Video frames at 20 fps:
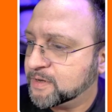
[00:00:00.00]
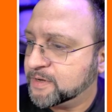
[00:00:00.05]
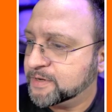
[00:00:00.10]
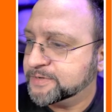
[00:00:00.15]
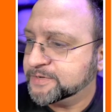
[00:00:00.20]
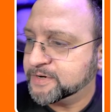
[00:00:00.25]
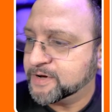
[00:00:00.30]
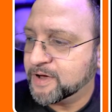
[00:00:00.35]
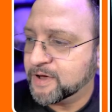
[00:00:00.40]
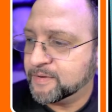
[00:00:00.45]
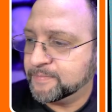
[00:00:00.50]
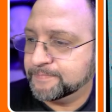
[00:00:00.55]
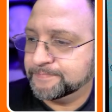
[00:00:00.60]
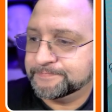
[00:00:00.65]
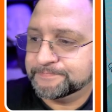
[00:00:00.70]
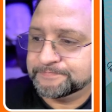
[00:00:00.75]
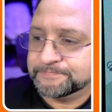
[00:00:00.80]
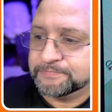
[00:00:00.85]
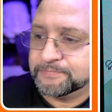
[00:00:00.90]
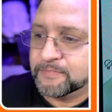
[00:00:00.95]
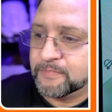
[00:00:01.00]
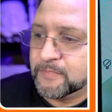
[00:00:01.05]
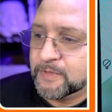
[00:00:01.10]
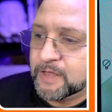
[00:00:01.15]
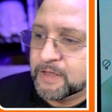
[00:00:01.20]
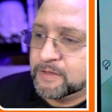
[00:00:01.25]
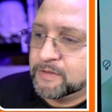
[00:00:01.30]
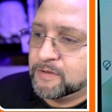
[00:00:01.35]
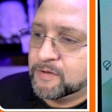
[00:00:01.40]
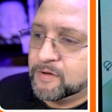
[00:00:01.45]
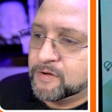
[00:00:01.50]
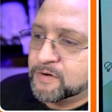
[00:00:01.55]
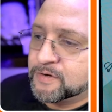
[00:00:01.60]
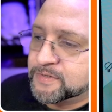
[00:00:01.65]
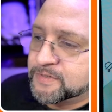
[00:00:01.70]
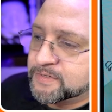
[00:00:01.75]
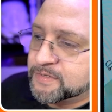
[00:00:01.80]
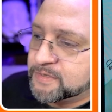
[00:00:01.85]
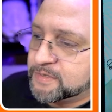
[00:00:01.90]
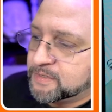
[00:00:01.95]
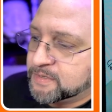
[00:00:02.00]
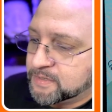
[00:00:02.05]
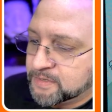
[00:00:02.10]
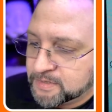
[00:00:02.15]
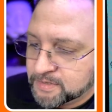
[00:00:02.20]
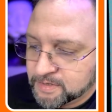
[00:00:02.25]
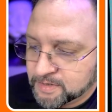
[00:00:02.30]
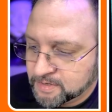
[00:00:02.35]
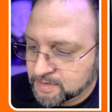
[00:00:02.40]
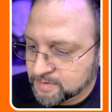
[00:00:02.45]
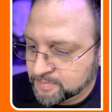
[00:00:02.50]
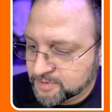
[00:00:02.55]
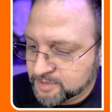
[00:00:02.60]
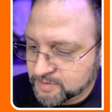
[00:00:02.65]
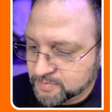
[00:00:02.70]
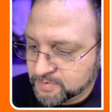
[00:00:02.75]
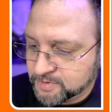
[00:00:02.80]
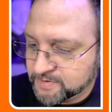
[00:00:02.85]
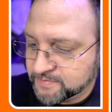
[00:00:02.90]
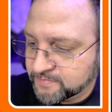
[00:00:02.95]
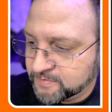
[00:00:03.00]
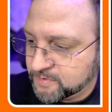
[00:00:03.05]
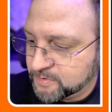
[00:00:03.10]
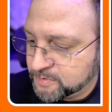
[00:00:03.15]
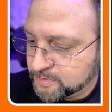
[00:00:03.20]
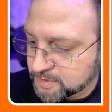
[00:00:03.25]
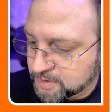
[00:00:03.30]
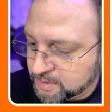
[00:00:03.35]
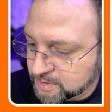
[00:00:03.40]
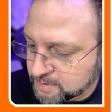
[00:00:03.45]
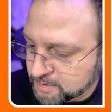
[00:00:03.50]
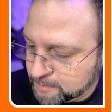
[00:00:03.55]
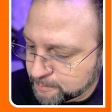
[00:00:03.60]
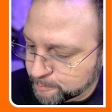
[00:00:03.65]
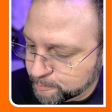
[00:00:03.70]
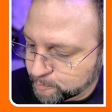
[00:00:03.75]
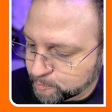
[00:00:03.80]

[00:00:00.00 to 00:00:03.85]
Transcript: intercom and you're going to see, let me switch views here.